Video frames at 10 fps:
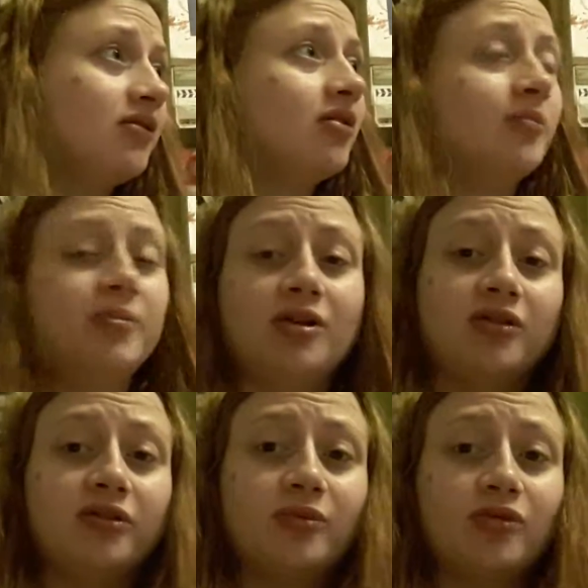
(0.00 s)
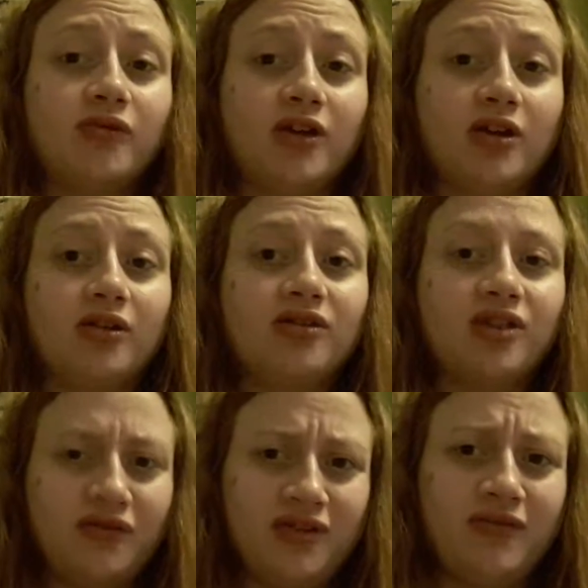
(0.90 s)
so I'll be buying some more of those.
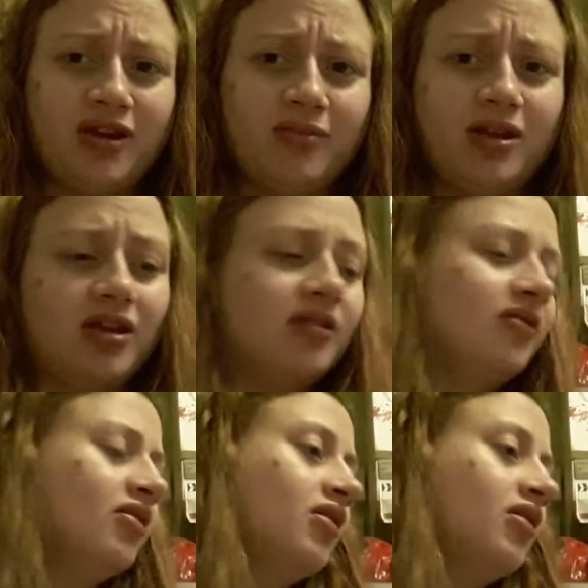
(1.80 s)
Definitely recommend.